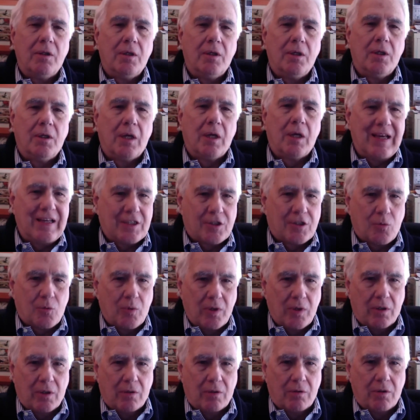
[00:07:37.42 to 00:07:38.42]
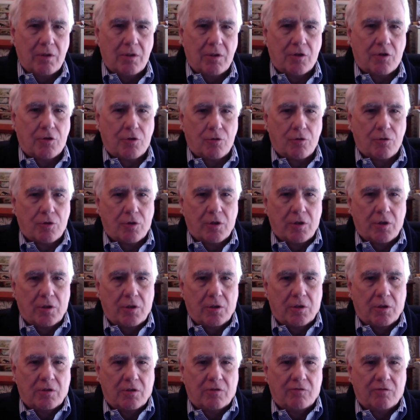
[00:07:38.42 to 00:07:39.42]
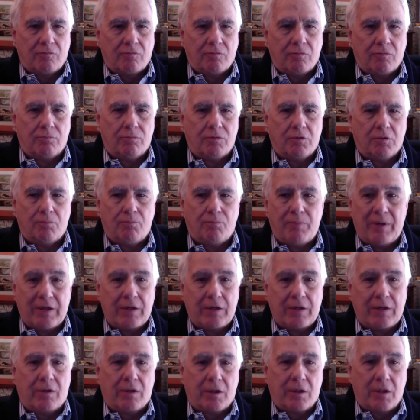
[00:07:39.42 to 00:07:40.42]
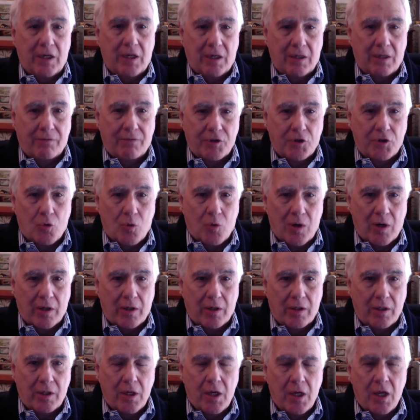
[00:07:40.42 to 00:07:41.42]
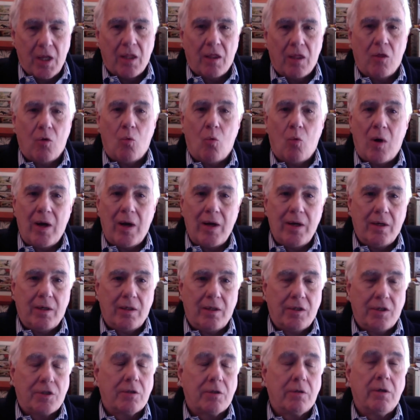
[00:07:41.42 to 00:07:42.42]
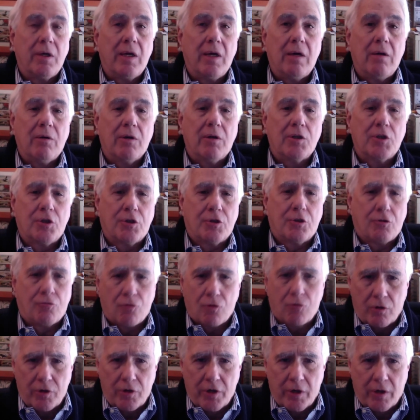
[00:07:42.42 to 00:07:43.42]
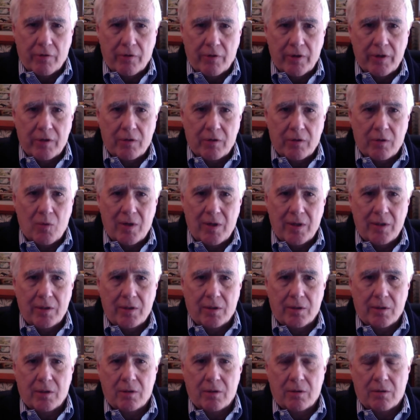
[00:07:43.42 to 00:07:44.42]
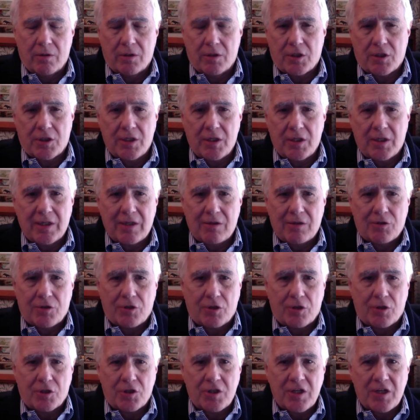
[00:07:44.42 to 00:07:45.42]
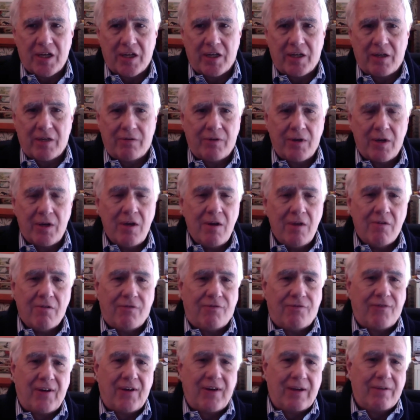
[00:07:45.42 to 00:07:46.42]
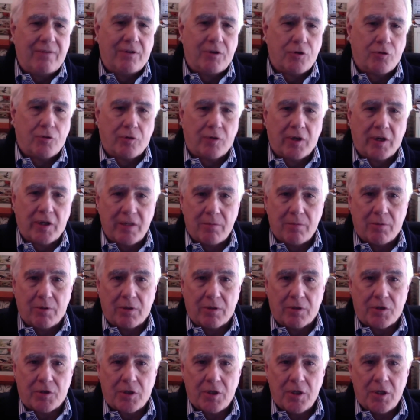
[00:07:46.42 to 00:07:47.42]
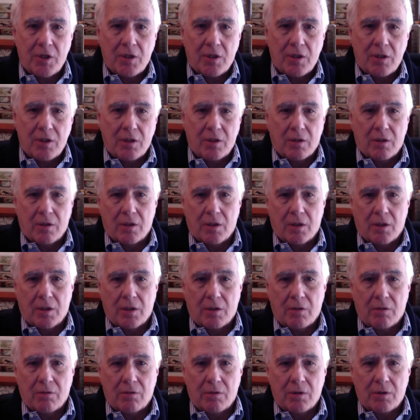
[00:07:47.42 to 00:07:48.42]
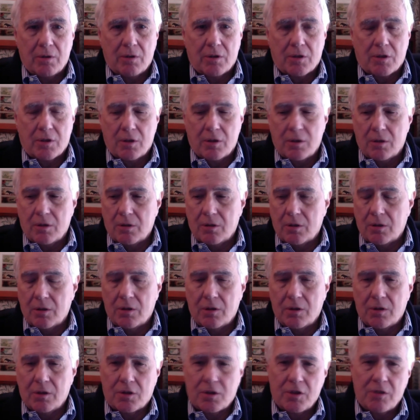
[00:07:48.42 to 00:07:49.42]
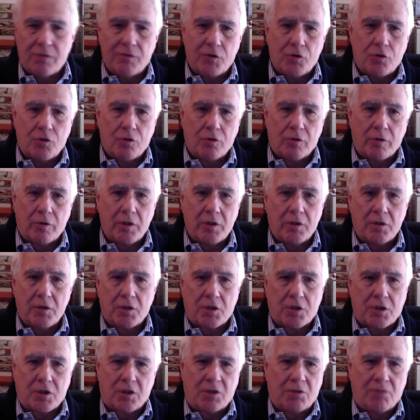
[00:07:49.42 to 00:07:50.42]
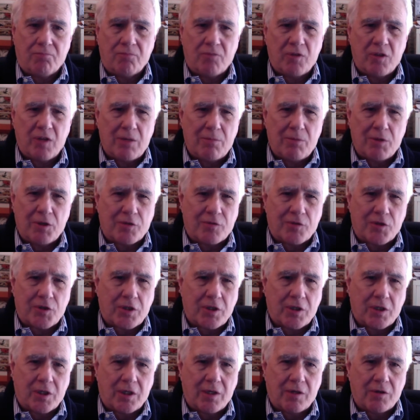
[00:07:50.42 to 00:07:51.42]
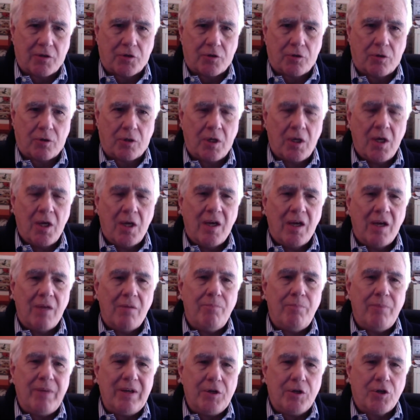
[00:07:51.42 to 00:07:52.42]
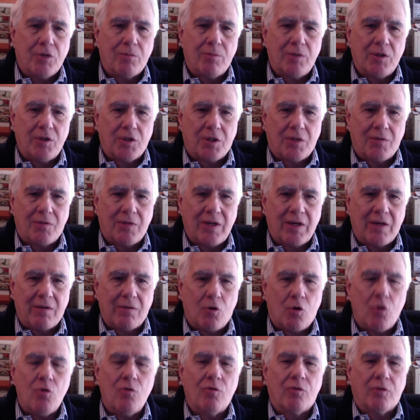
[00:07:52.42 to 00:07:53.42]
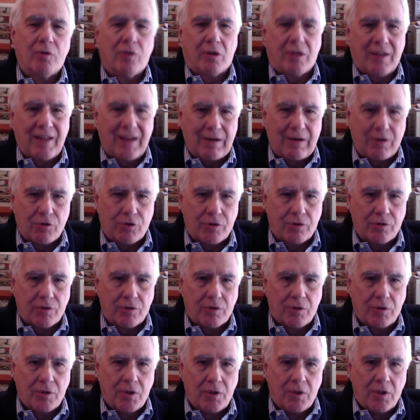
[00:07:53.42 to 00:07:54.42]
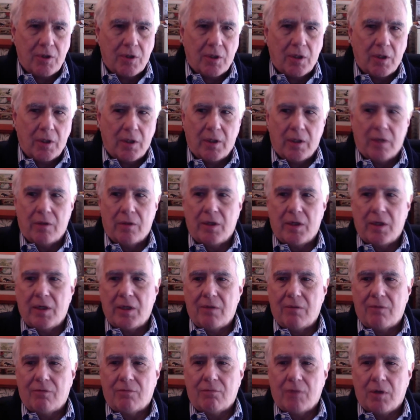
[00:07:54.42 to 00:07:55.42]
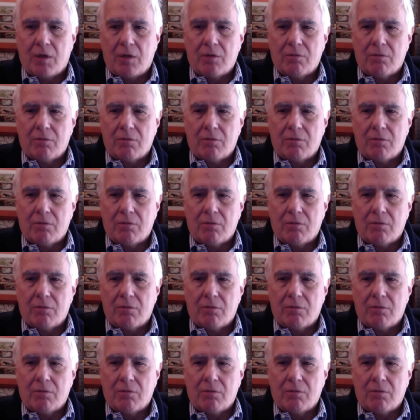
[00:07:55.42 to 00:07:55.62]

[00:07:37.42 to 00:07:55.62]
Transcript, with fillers: The glassware is usually of better than average quality. The wine lists are now extraordinary. A wine, a steakhouse that does not have 500 labels in uh, in its in its inventory is uh, not much of a steakhouse at all. At Benjamin's, they've got over a thousand, and they have